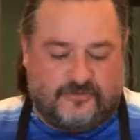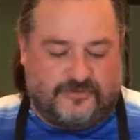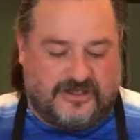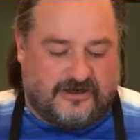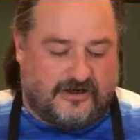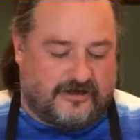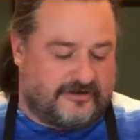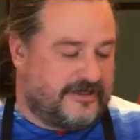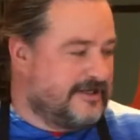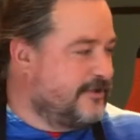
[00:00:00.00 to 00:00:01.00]
We
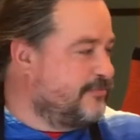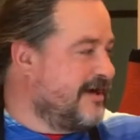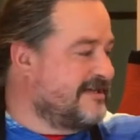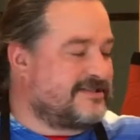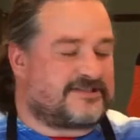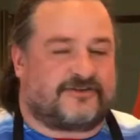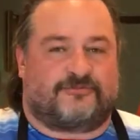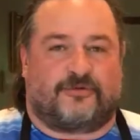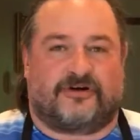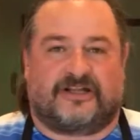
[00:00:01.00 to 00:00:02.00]
are in the process
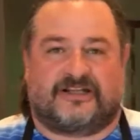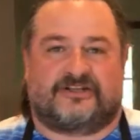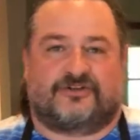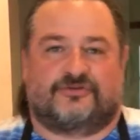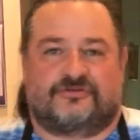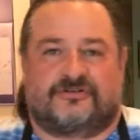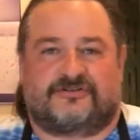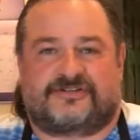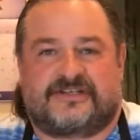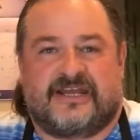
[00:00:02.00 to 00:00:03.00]
of boiling the
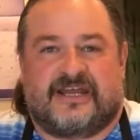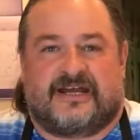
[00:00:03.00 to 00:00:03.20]
noodles.